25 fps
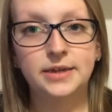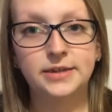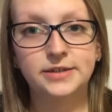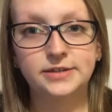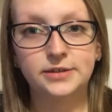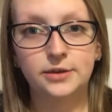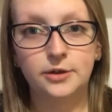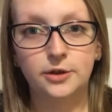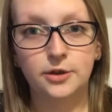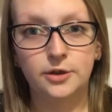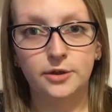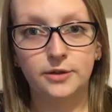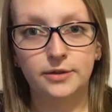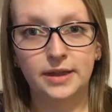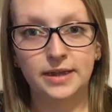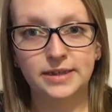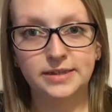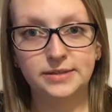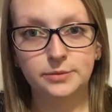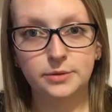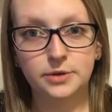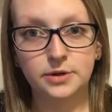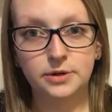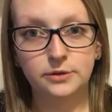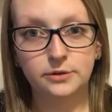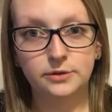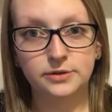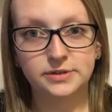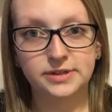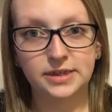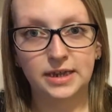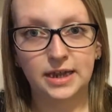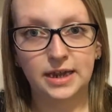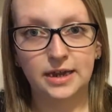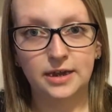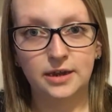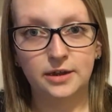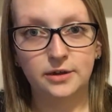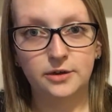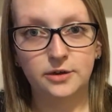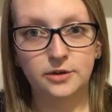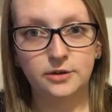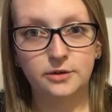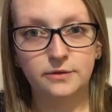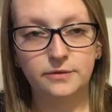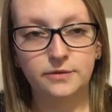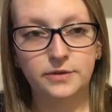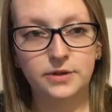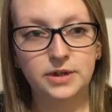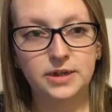So that's what it looks like. I
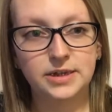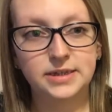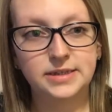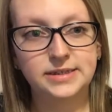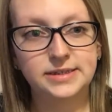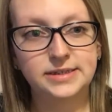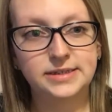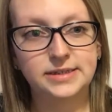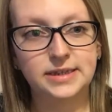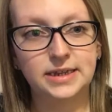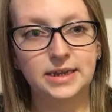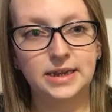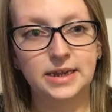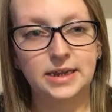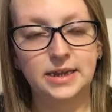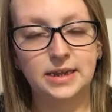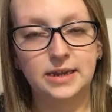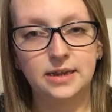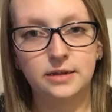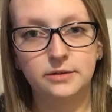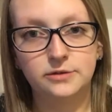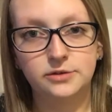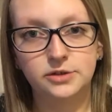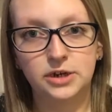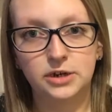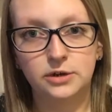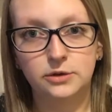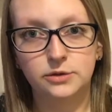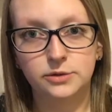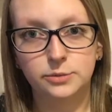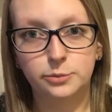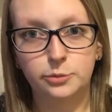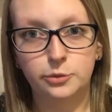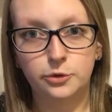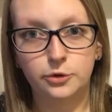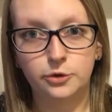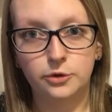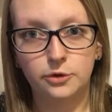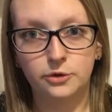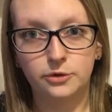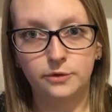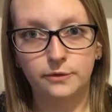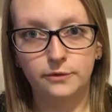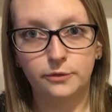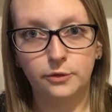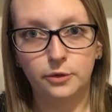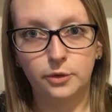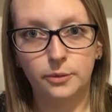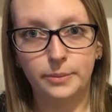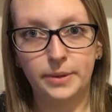don't know if you can see, try not to pour it on
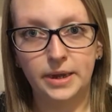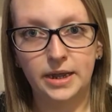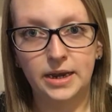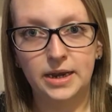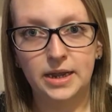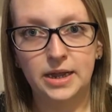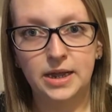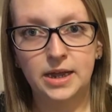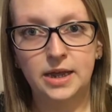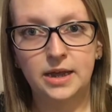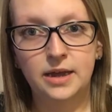the floor, but